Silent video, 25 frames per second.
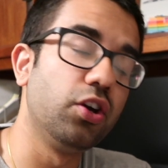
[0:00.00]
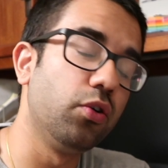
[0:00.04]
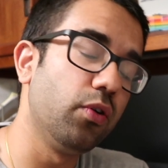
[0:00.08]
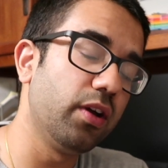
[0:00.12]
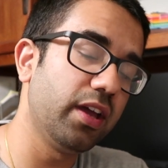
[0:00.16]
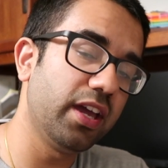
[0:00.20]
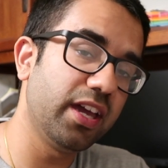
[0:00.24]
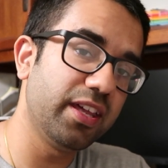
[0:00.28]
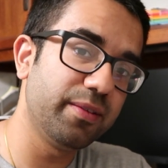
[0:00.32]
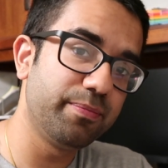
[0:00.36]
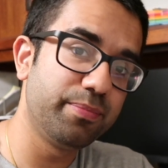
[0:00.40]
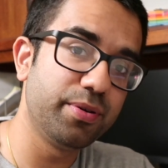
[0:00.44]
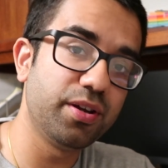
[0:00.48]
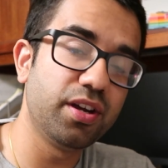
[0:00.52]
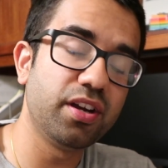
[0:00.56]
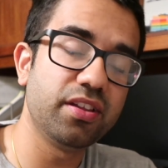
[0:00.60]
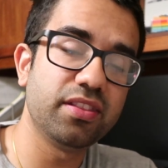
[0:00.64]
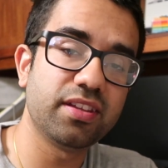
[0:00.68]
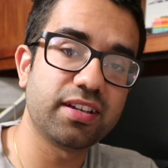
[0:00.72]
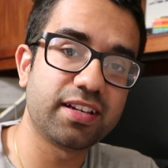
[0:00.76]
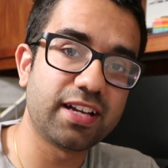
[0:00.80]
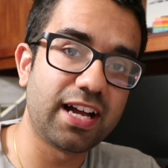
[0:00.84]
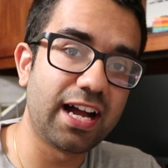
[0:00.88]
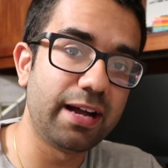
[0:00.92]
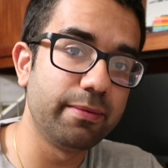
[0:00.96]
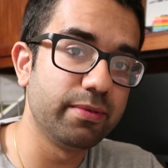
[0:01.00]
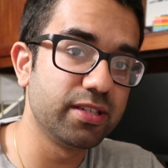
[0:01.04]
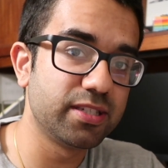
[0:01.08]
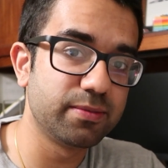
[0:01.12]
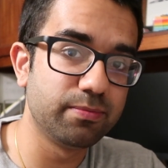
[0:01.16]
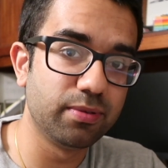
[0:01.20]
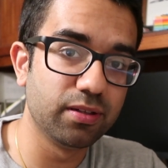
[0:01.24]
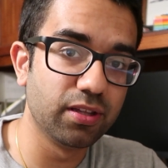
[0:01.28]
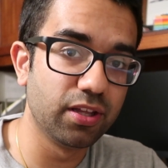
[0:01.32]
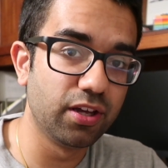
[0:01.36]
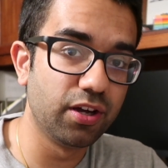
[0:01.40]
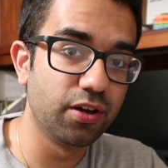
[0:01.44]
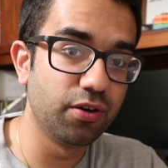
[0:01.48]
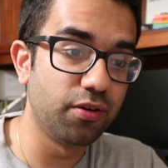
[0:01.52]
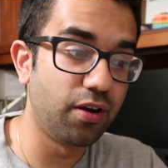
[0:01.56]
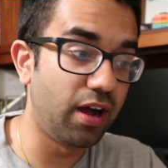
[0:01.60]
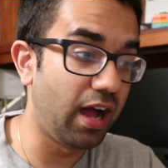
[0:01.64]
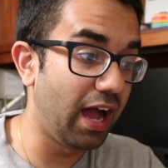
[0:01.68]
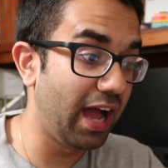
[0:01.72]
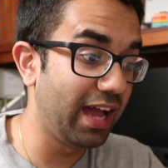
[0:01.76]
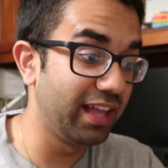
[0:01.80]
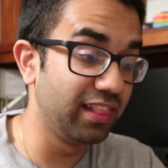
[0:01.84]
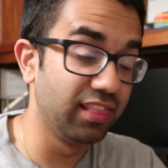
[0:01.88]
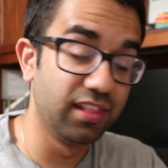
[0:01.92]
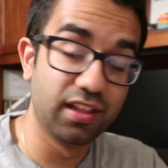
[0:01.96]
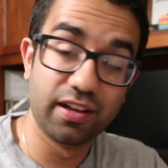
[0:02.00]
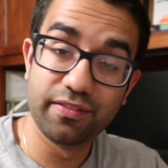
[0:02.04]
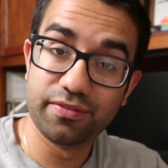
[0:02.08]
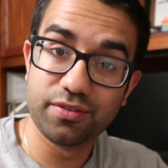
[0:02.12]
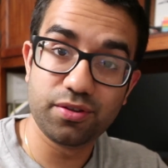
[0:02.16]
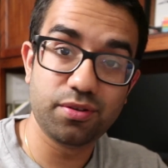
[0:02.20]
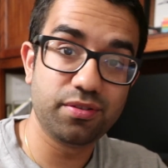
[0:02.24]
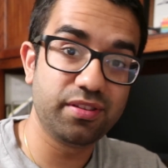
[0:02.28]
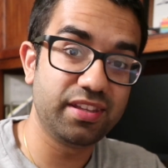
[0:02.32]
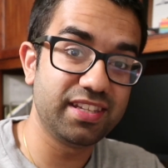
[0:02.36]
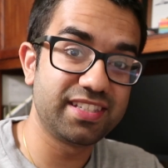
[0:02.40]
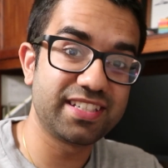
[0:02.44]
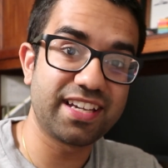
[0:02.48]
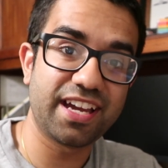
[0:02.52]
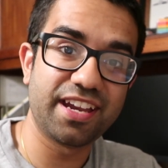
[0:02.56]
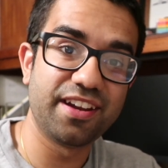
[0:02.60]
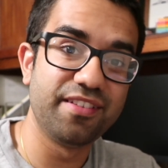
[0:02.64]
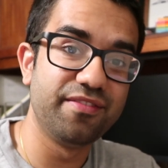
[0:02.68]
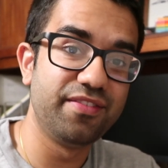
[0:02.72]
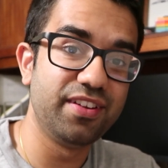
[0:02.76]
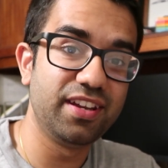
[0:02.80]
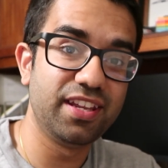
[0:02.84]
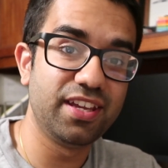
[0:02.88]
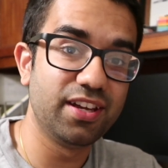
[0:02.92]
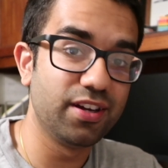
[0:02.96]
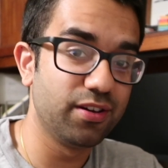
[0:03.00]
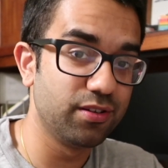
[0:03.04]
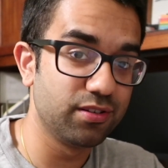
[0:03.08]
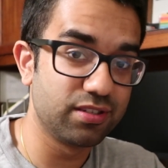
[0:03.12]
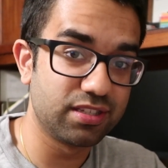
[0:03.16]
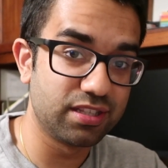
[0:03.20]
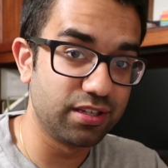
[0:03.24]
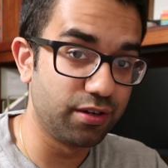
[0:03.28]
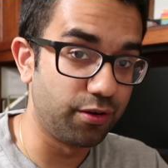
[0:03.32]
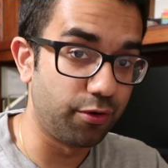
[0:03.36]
go ahead and put it in the comments below. I love doing these kind of videos.